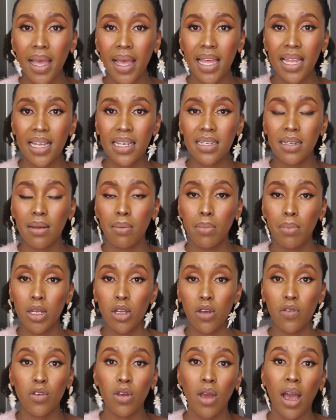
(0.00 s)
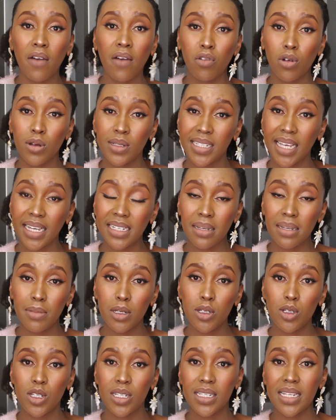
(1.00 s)
and many of you have contacted me
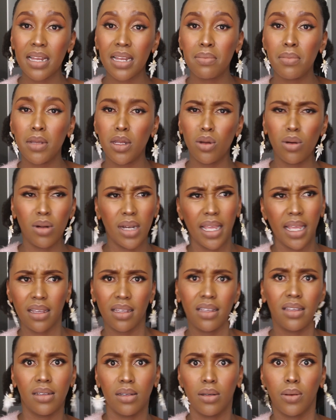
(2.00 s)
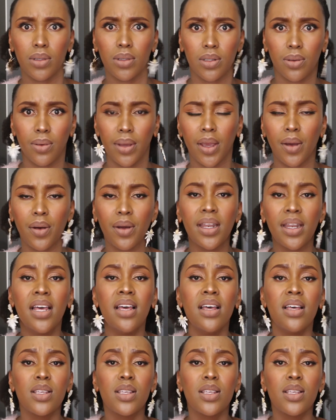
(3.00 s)
to just let me know, like, you know, what's going on.